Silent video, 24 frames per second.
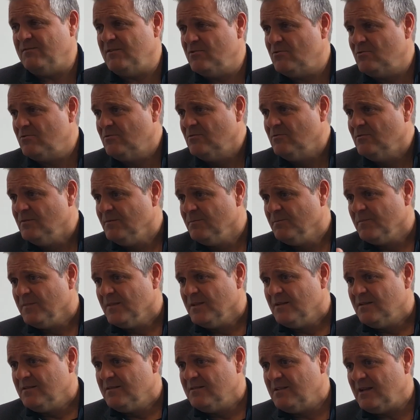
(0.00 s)
the truth,
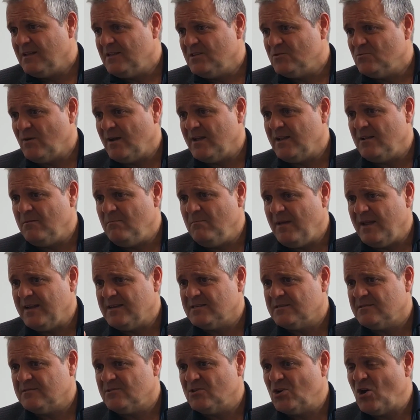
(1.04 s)
that is why it
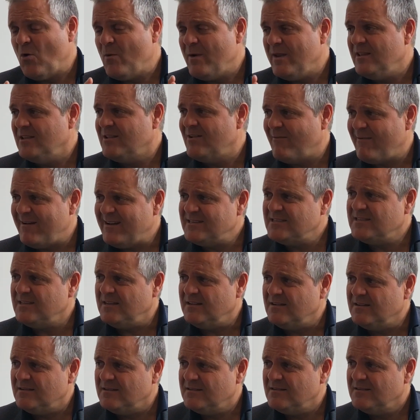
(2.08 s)
makes so
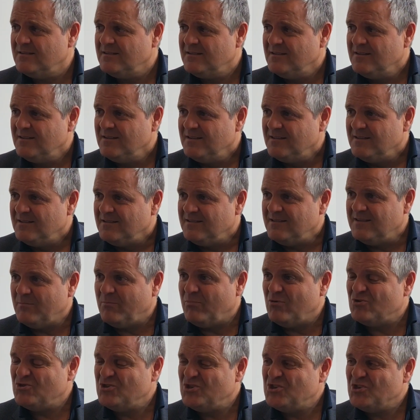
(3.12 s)
interesting the
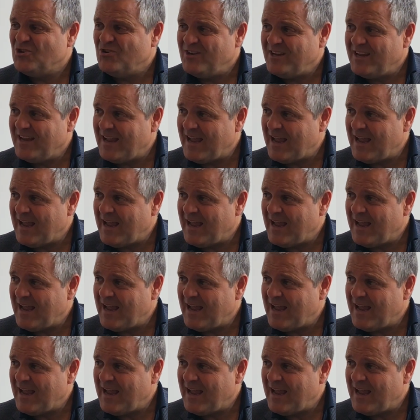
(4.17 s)
positioning